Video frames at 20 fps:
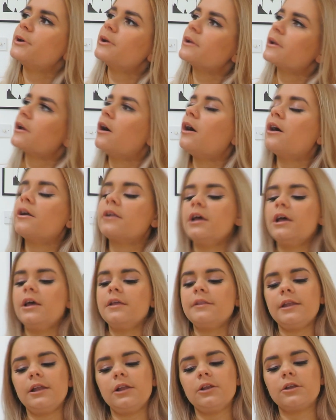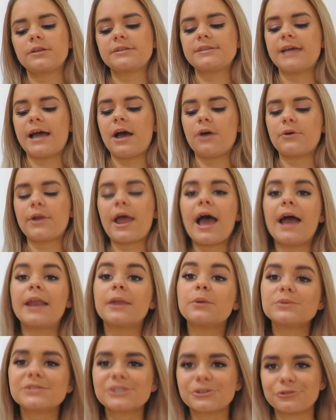of putting it on. Then I looked down
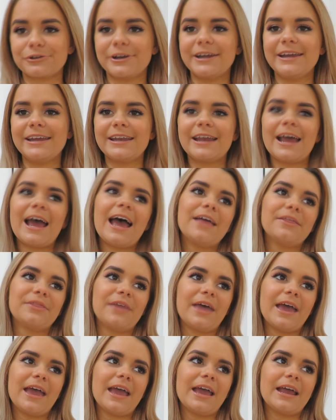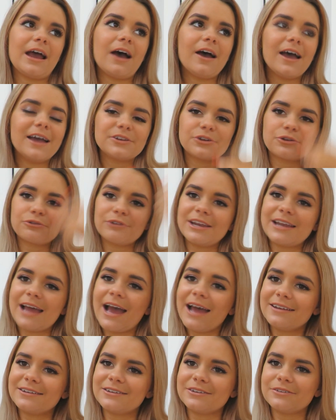and it was green, and then I had a green
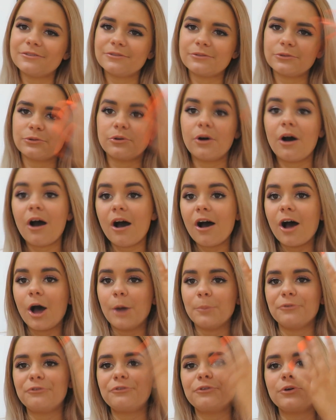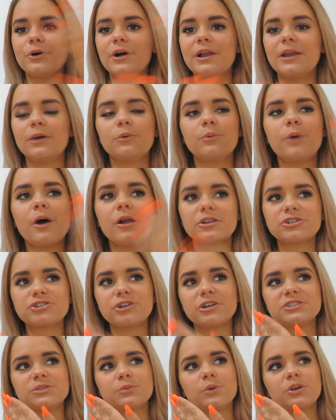hand or arm for a little while. I
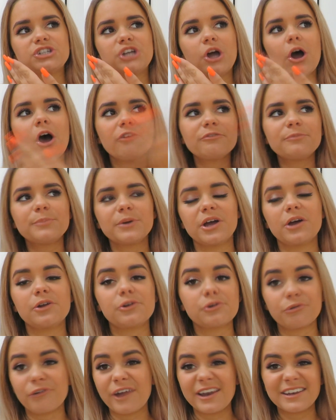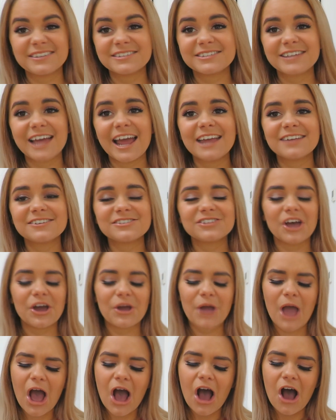tried to wash it off, but it had already stained,
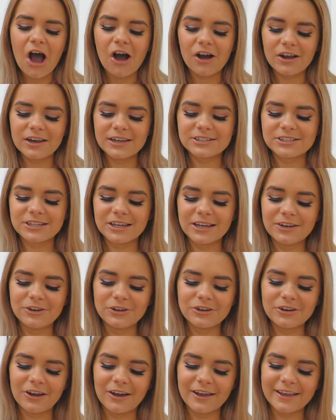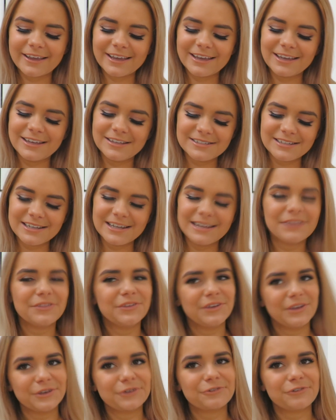so I literally looked like Izzy
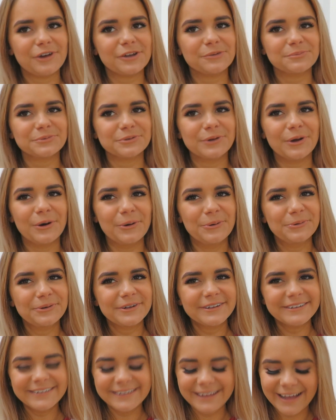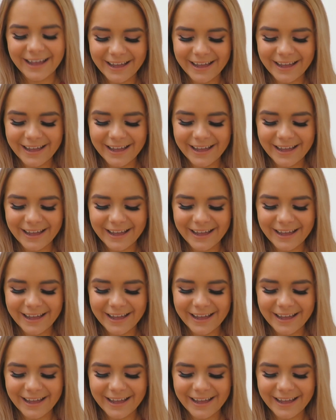the Incredible Hulk.